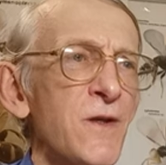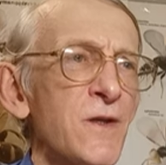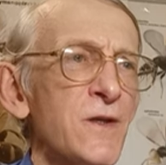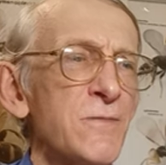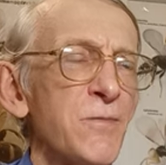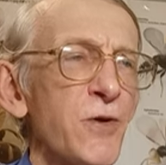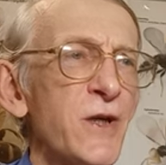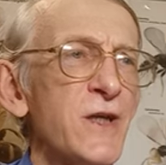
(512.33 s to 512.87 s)

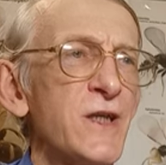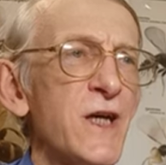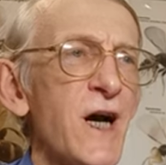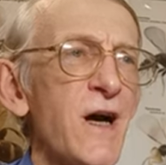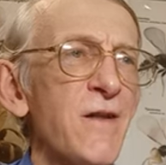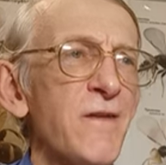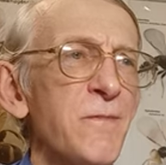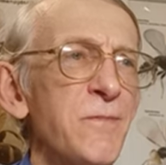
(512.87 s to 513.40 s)

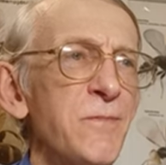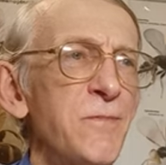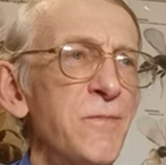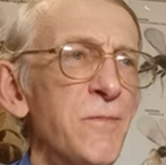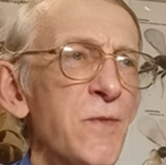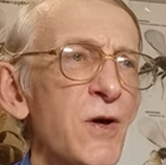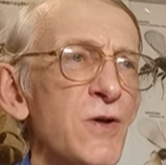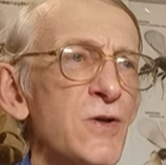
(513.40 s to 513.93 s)
Springtime, the
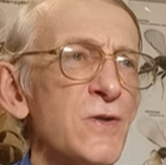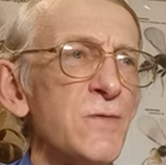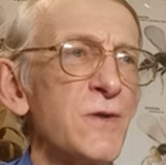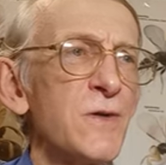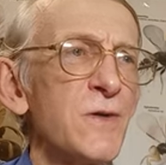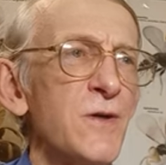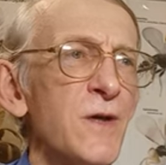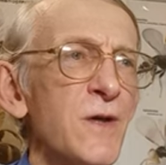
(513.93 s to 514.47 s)
most
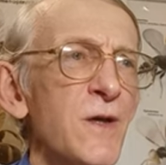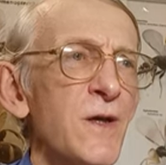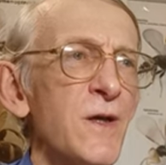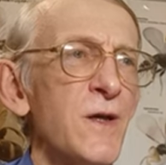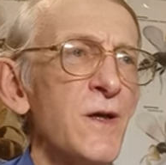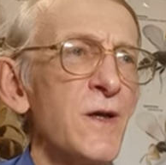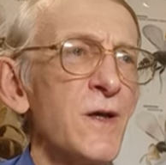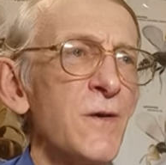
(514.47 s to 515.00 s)

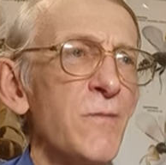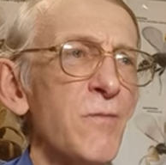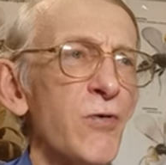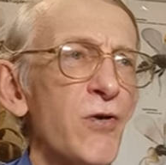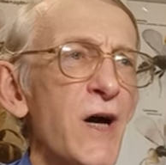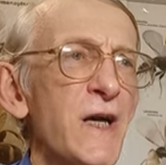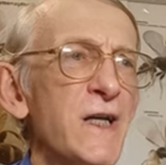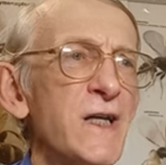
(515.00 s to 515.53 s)

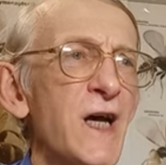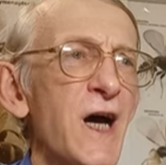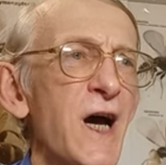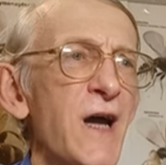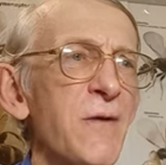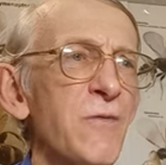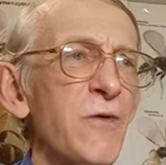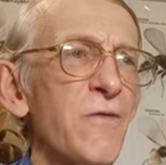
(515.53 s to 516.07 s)
bright
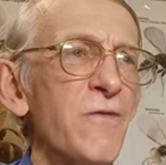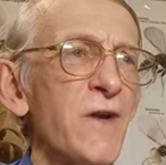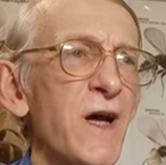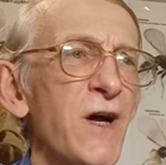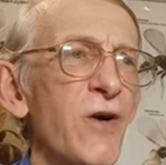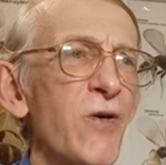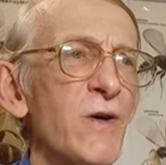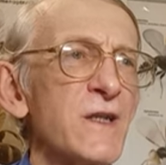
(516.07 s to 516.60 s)
time with
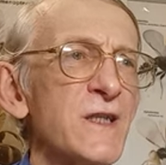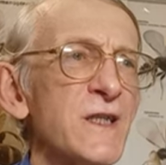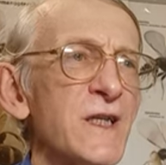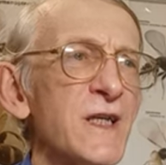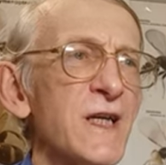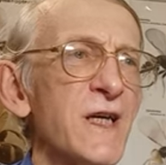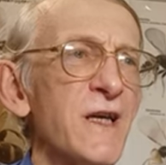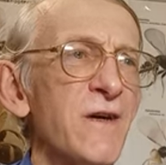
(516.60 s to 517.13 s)
flowers in
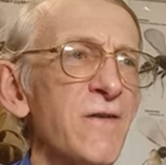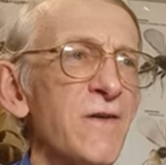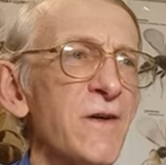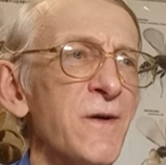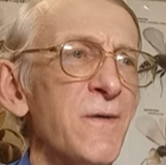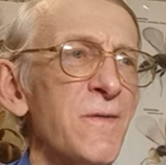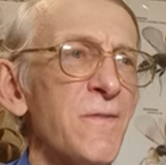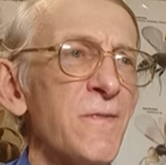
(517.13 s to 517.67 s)
Kyiv.
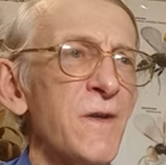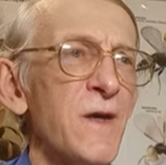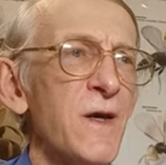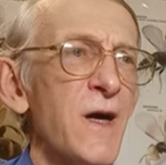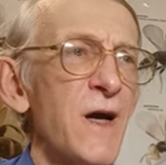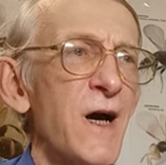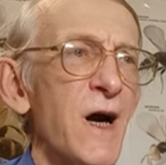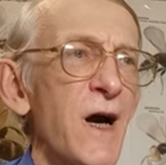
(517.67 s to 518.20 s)

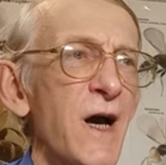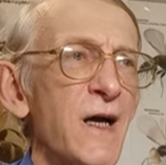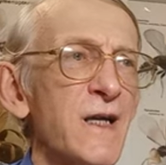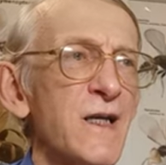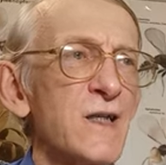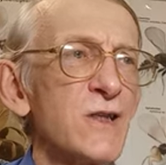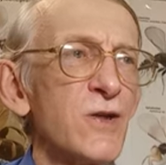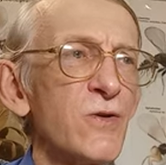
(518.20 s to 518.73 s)
I
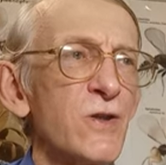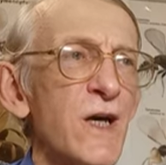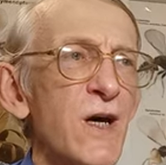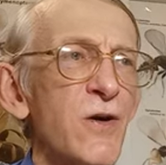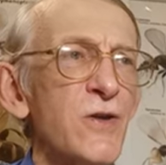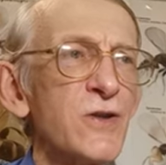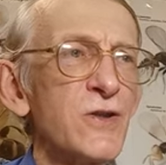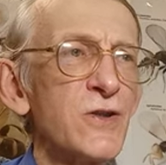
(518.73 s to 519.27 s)
guess so now
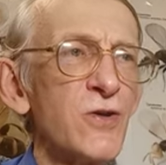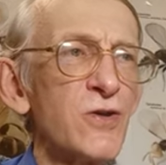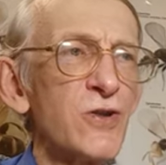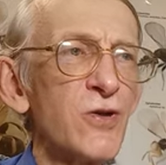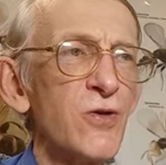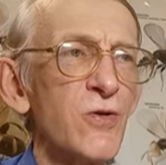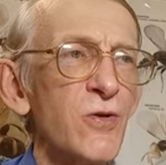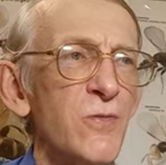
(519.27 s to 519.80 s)
it's not
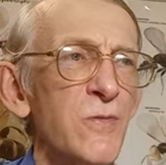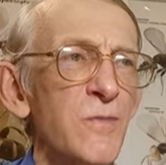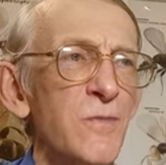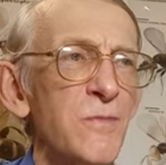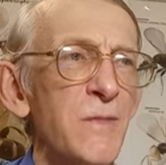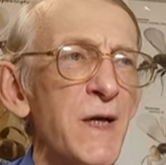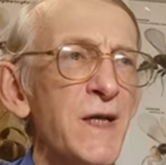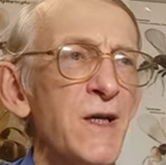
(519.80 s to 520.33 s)
so
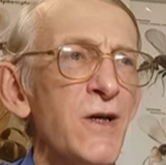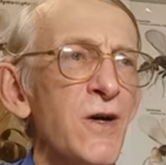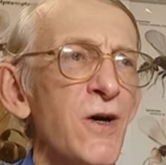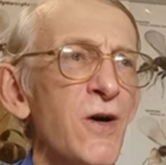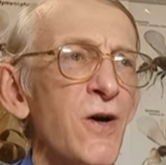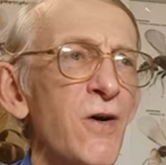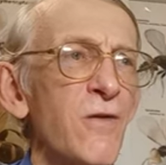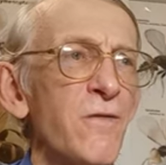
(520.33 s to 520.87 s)
many
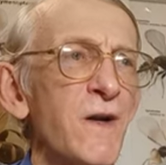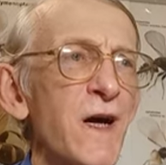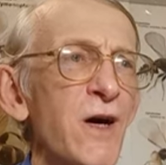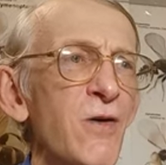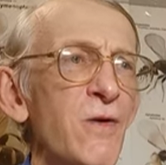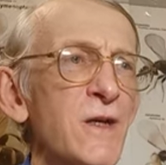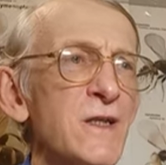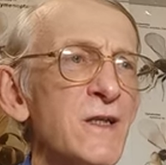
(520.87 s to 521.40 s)

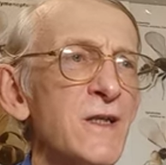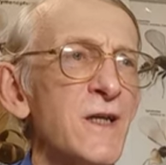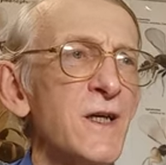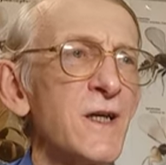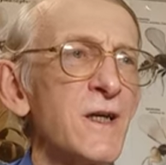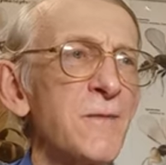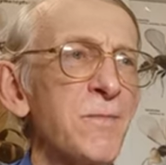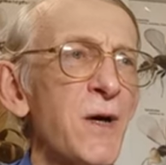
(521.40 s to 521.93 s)
flowers
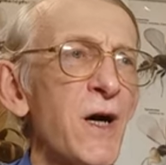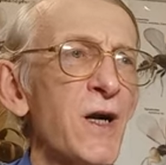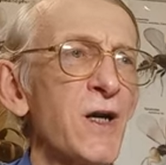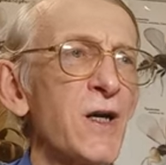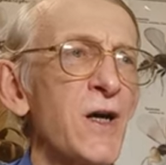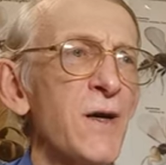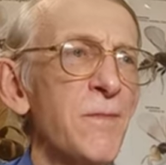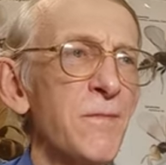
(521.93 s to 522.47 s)
in park,
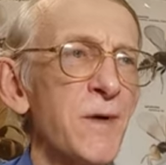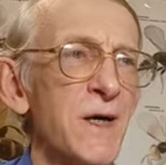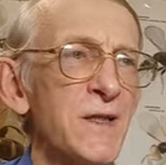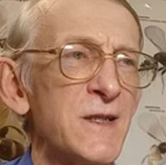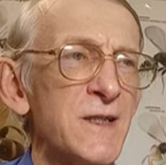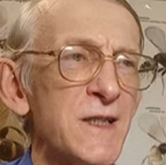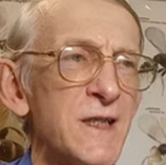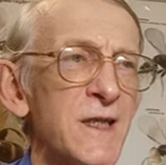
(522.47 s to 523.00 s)
but
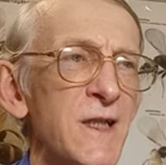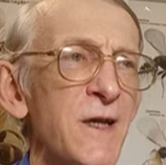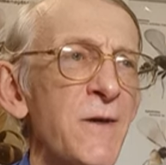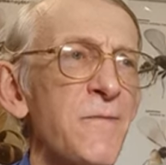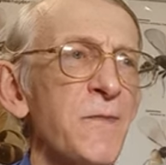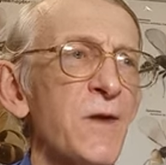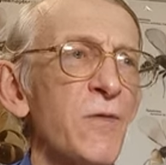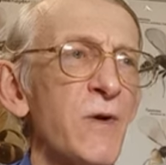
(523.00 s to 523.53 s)
still
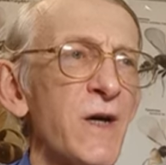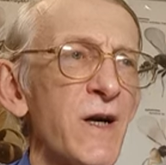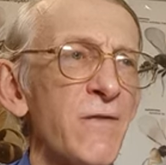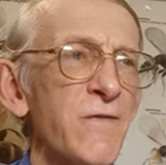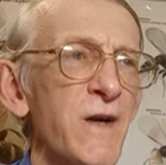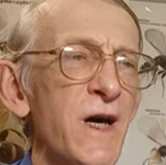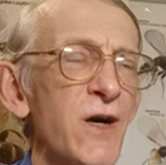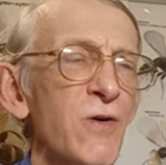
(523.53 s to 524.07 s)
we have
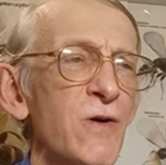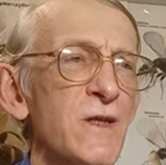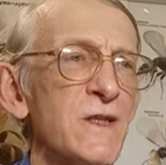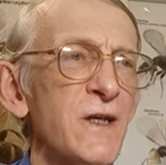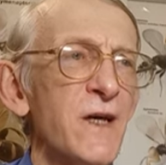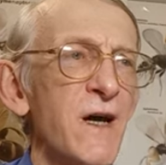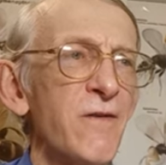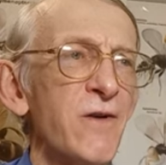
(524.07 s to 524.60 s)
flowers
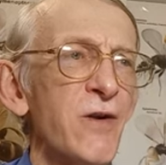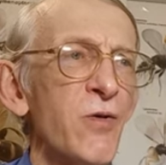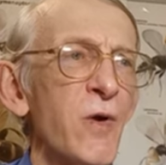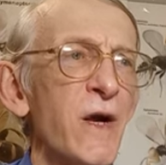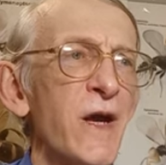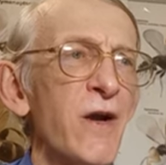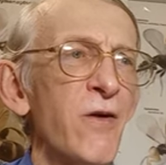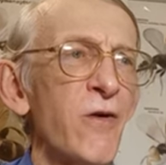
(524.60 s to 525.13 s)

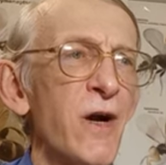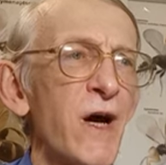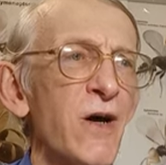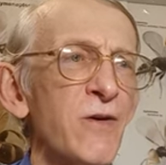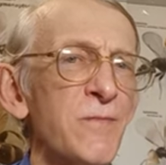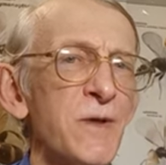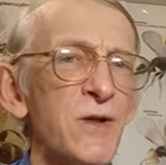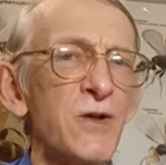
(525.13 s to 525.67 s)
everywhere
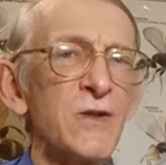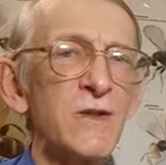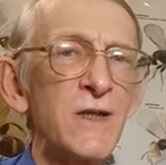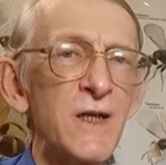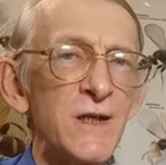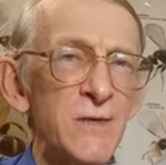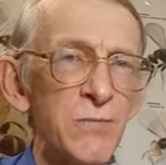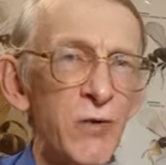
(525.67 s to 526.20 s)
around because
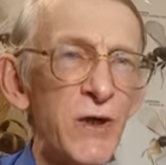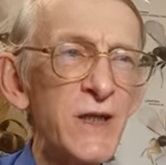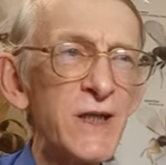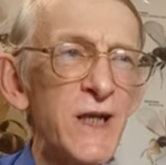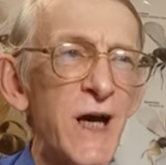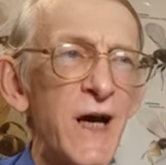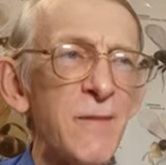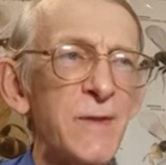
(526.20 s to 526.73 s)

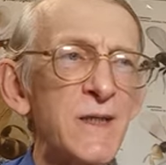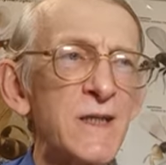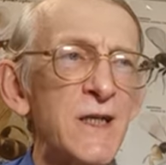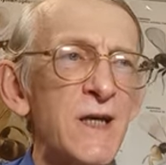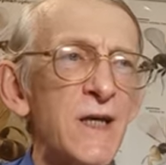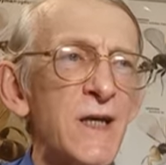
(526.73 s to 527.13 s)
springtime is